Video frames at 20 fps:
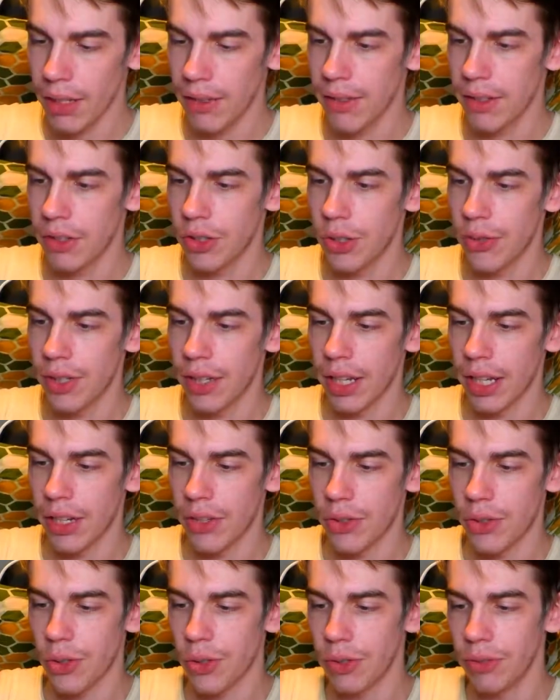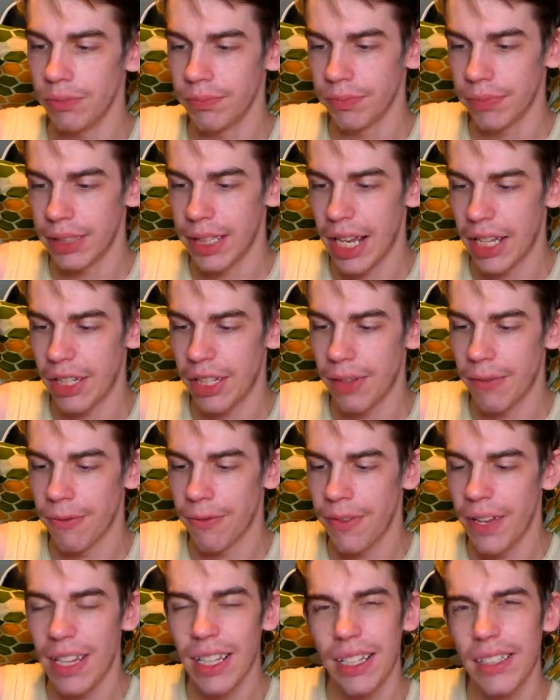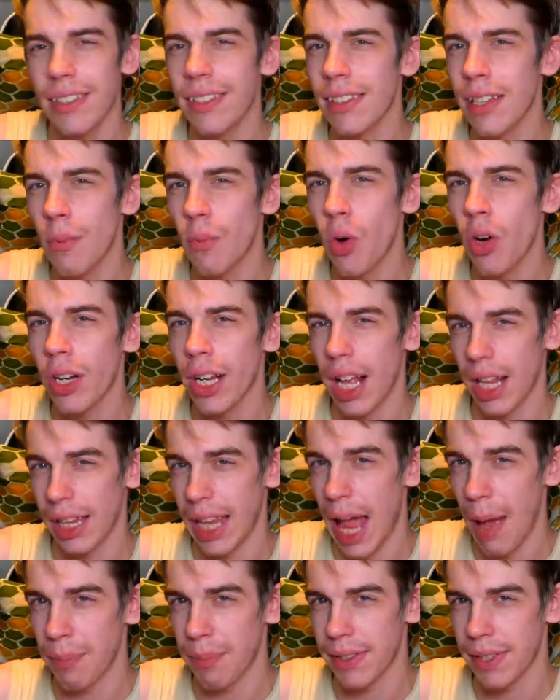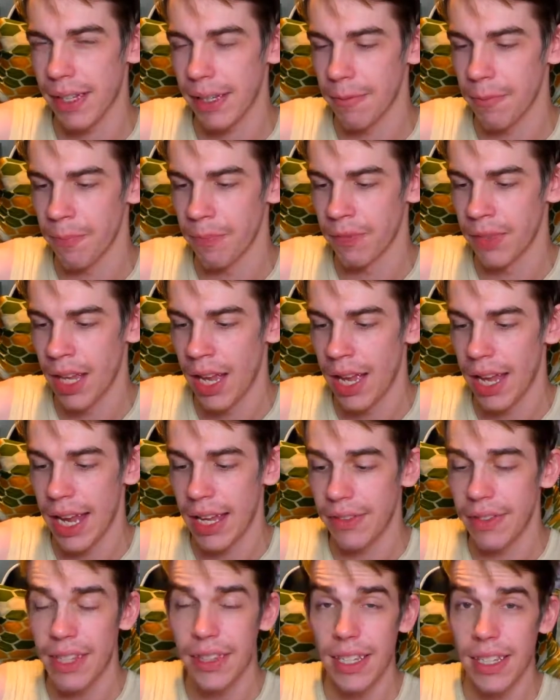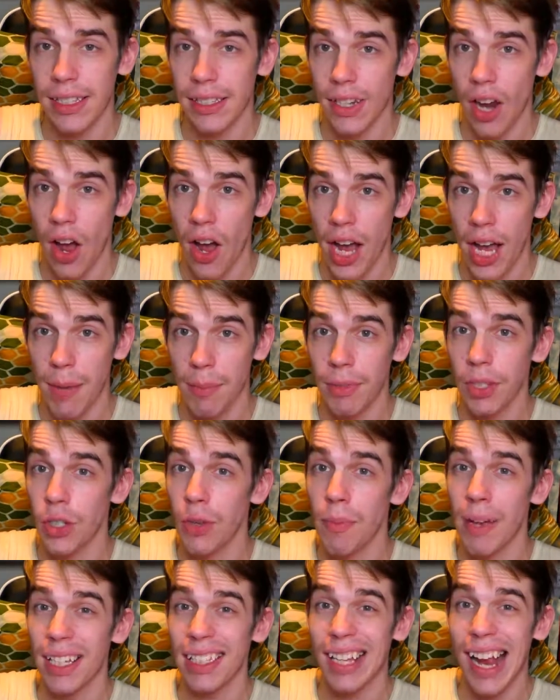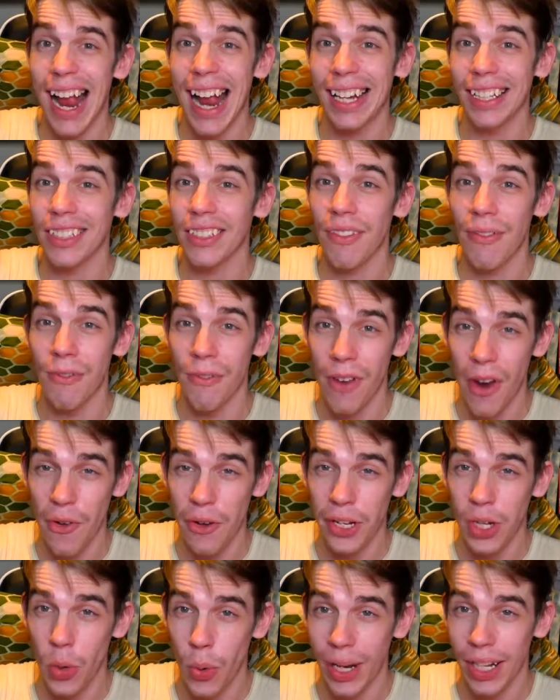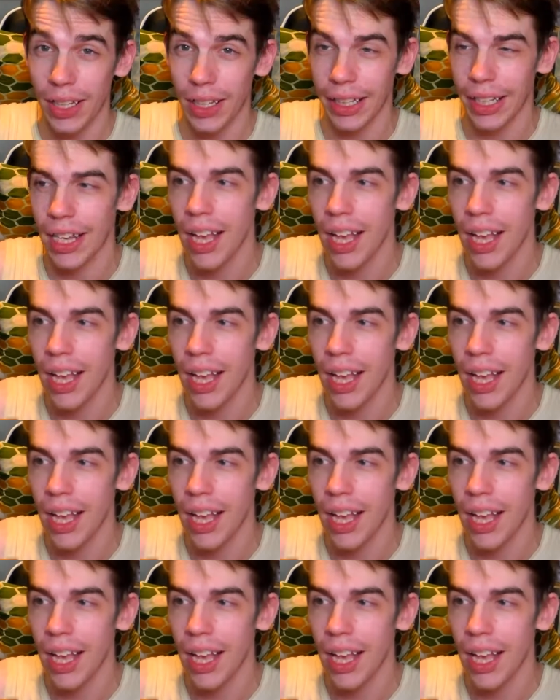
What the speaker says: Use it like a straw. Now you can feel it somewhat collapsing. And in this time, you must act very quickly.